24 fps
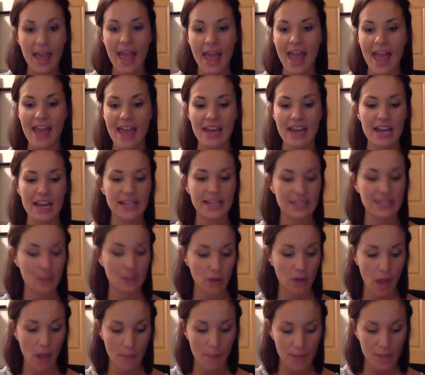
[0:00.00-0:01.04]
and it's
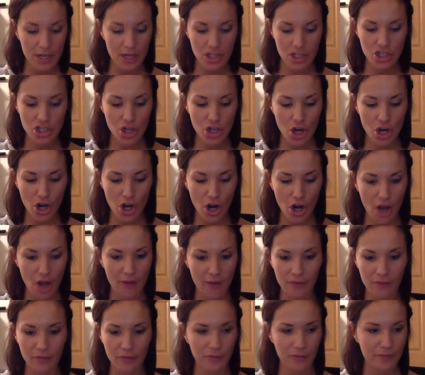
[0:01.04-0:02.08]
a picture
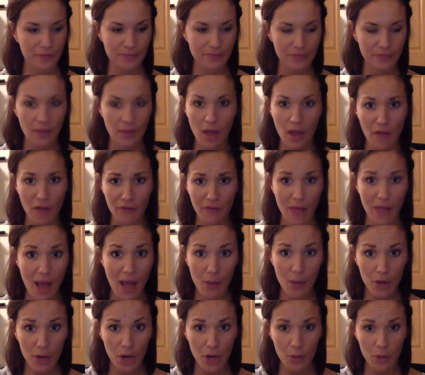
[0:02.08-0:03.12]
of a
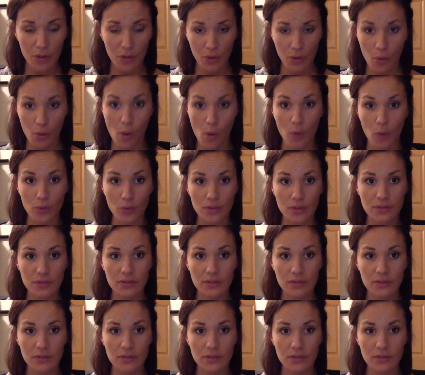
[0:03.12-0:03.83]
flower with a quote.